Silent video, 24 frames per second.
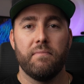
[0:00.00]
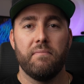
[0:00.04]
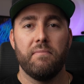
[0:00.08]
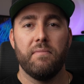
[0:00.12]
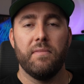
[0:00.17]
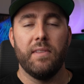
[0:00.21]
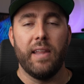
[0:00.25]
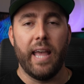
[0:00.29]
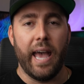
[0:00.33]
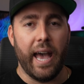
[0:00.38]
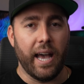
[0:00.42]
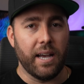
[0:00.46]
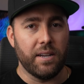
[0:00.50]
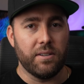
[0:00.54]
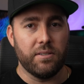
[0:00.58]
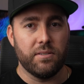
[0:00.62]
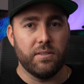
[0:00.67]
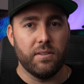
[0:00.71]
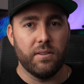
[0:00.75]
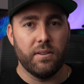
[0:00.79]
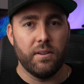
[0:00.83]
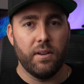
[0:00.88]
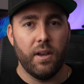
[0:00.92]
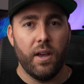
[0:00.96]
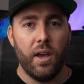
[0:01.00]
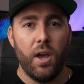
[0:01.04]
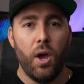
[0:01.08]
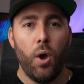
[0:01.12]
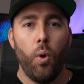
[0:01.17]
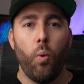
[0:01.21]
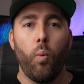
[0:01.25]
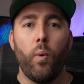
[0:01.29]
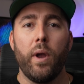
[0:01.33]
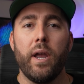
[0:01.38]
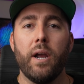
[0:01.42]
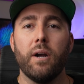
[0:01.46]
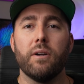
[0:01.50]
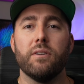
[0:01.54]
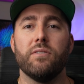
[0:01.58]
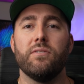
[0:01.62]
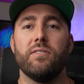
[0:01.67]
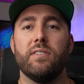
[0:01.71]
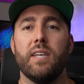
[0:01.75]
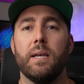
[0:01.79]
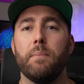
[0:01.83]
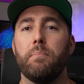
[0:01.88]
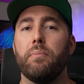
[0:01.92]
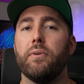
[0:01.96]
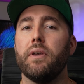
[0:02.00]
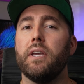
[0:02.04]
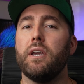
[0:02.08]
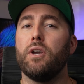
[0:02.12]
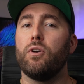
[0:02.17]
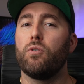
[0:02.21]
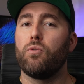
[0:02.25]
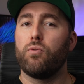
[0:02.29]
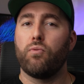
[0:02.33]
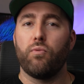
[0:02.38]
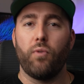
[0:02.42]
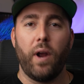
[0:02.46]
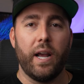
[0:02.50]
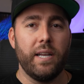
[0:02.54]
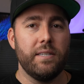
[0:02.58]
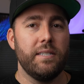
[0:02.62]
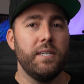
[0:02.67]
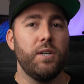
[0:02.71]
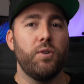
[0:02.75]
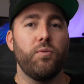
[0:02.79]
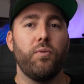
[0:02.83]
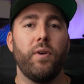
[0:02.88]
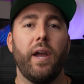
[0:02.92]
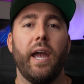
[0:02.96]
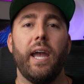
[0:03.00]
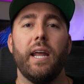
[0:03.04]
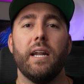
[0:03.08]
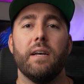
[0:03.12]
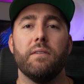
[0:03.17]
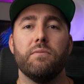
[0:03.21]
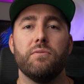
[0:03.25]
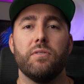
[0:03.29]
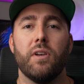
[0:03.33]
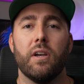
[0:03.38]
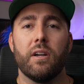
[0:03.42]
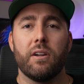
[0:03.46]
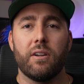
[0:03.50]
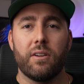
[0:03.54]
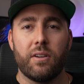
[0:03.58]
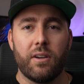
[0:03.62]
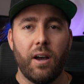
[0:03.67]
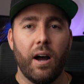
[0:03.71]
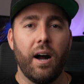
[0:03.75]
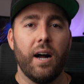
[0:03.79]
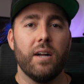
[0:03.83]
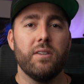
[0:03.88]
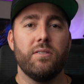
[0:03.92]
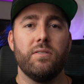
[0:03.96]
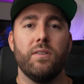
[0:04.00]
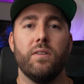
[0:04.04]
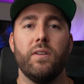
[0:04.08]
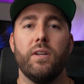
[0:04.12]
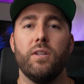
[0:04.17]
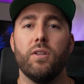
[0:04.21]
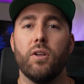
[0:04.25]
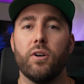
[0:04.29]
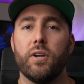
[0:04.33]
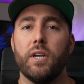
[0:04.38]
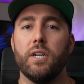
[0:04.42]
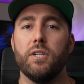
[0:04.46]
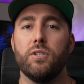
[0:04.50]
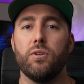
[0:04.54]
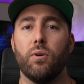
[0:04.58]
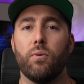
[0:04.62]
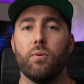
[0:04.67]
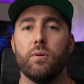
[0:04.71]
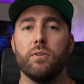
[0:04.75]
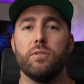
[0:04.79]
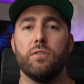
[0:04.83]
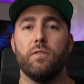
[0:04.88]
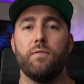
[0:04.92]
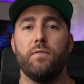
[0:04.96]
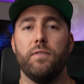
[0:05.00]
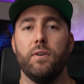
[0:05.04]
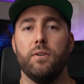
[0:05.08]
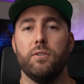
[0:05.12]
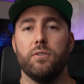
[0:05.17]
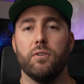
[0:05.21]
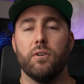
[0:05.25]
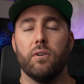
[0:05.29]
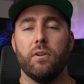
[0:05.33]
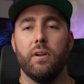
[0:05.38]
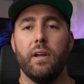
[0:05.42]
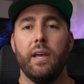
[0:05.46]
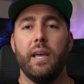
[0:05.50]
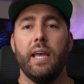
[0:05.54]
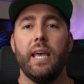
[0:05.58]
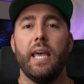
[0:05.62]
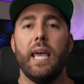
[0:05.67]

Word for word: Next, we are simply crazy creatives constantly looking towards the future,